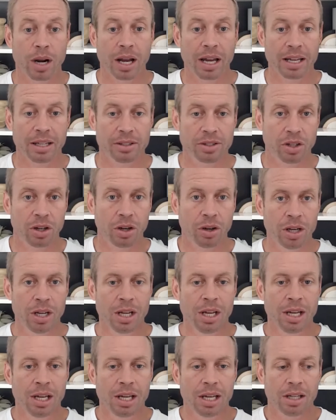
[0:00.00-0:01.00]
Right. So
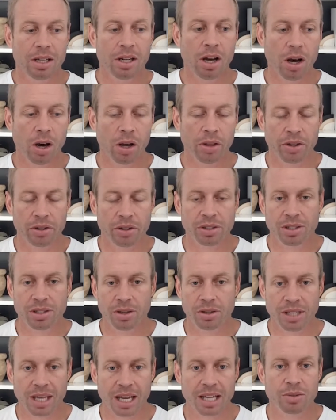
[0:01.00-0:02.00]
no,
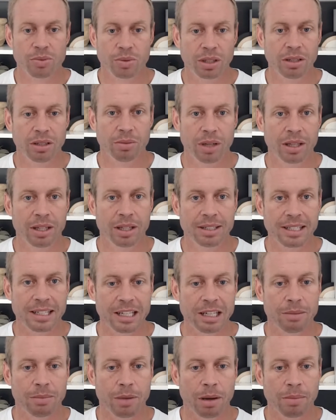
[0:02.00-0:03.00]
those guys really run the
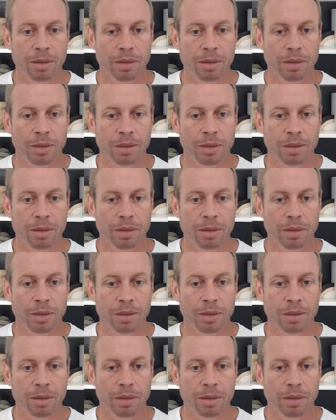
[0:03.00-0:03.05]
team.